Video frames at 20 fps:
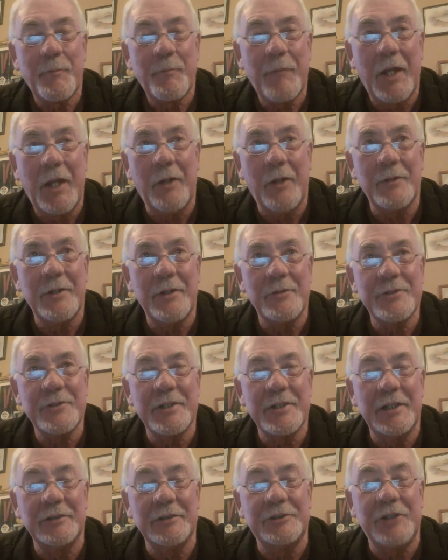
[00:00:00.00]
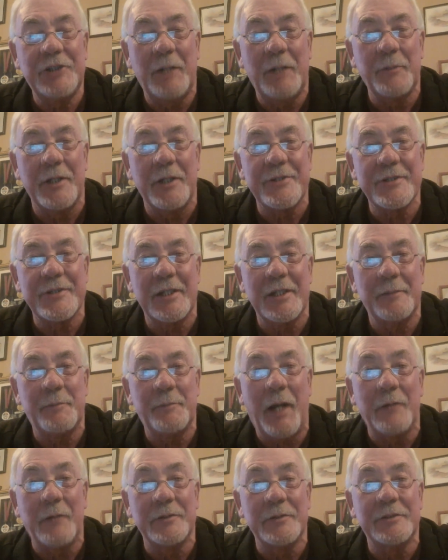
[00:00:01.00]
You know, those little chublets,
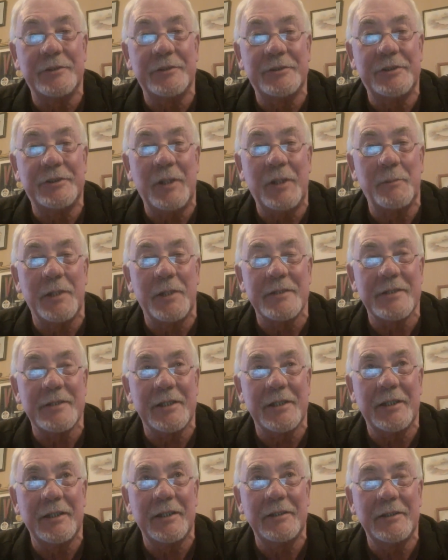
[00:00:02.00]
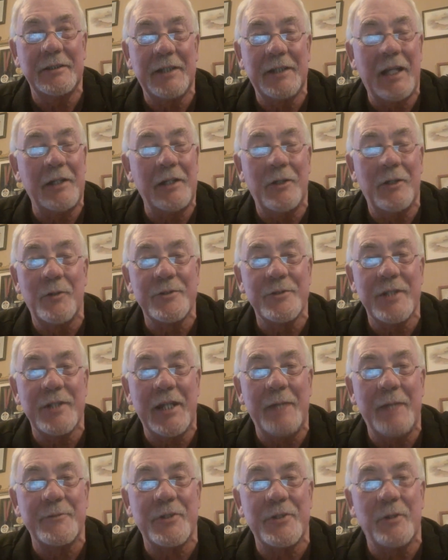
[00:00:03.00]
pound chublets, you get loads of
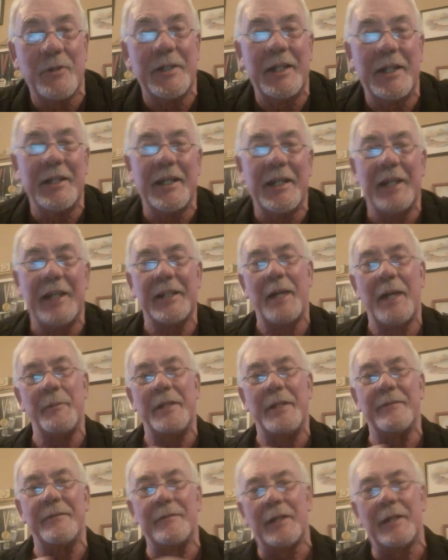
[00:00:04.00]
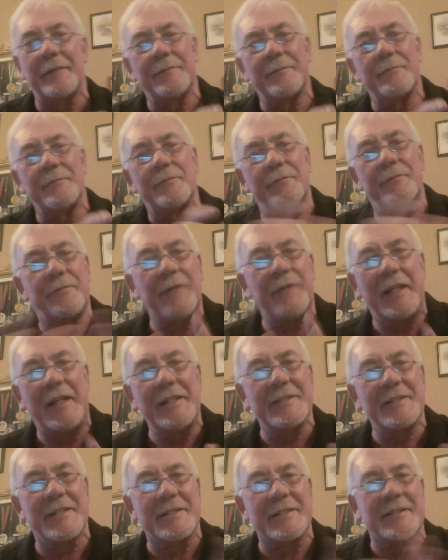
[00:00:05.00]
them. So they come in like
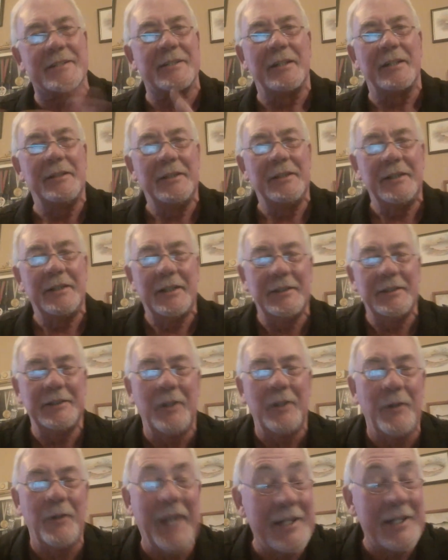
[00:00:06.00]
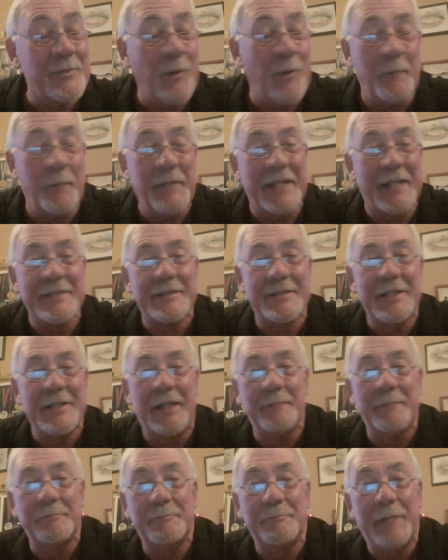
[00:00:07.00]
phases. You know, that's what makes
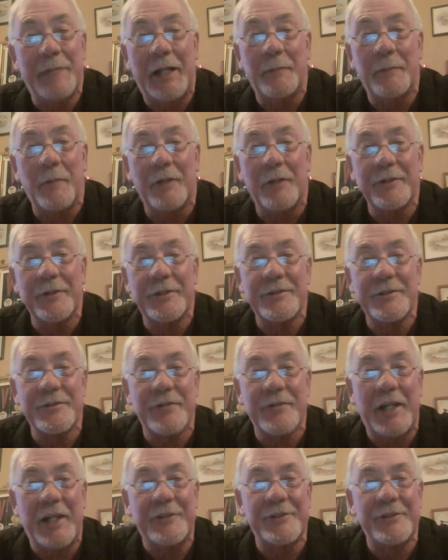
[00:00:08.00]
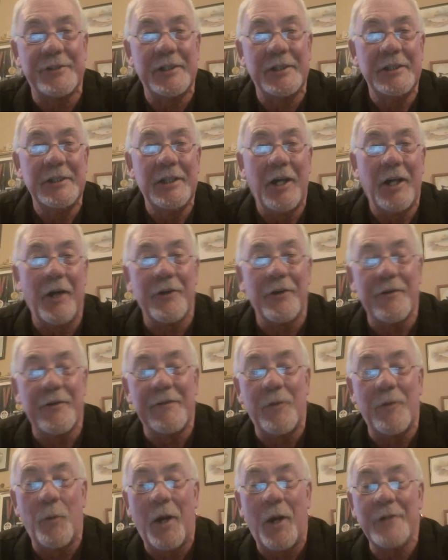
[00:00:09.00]
Belmont stretch on the
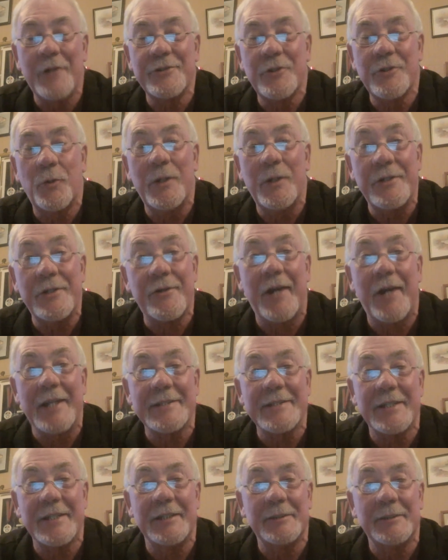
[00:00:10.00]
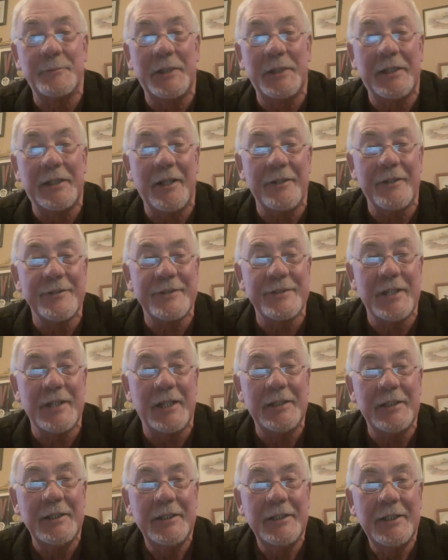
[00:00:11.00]
River Wye so interesting because,
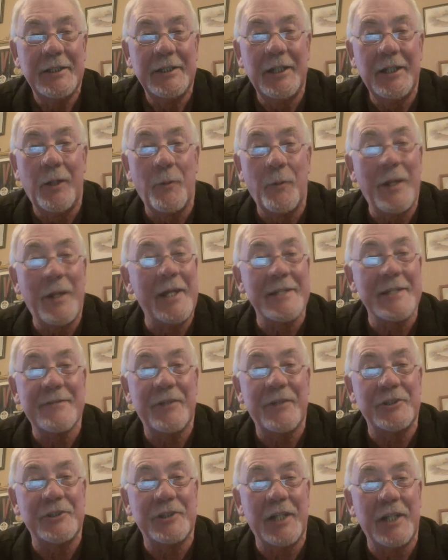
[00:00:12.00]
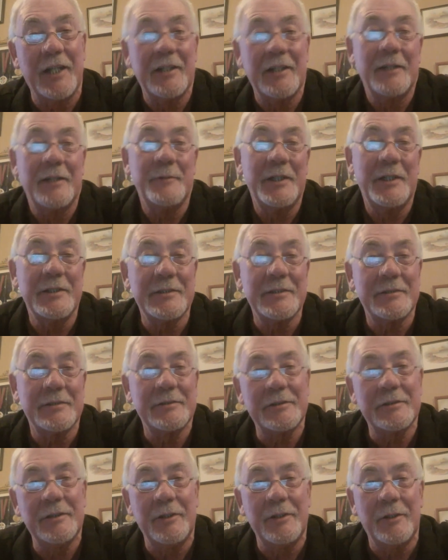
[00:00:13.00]
you know, when there's fish there, I mean, it's,
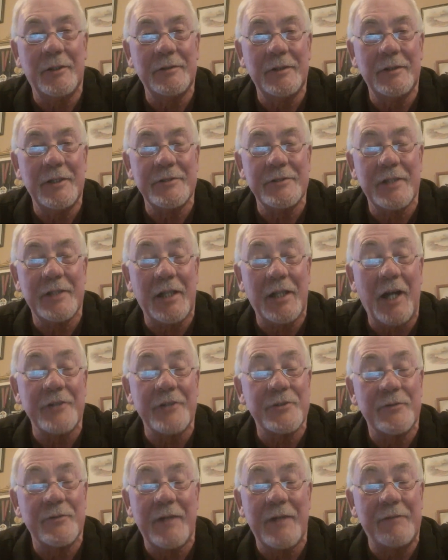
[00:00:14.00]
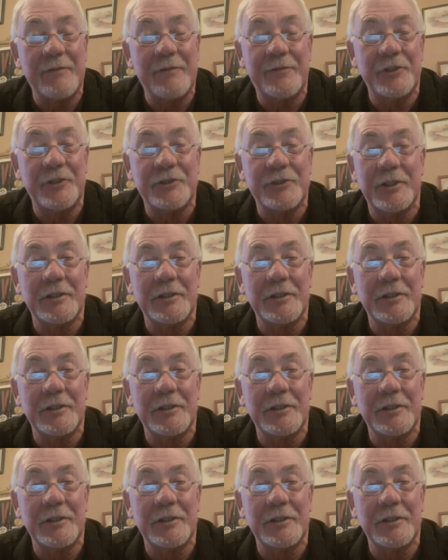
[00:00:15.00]
you know, as the guys who ever fished